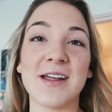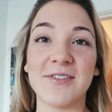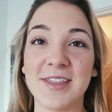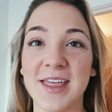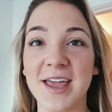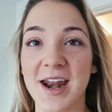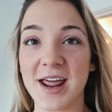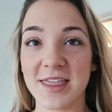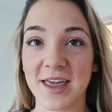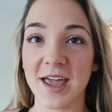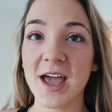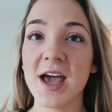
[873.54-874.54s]
and everything, and I
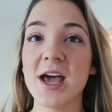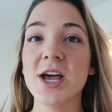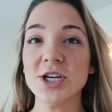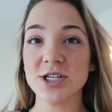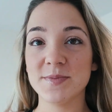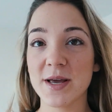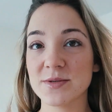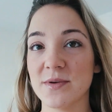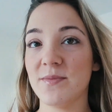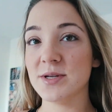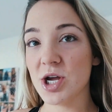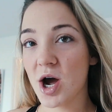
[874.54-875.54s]
think just because
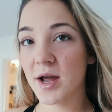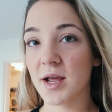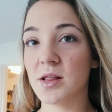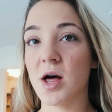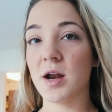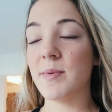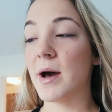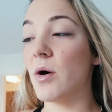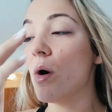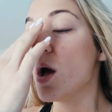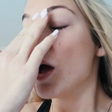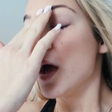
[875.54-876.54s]
we've been talking a lot about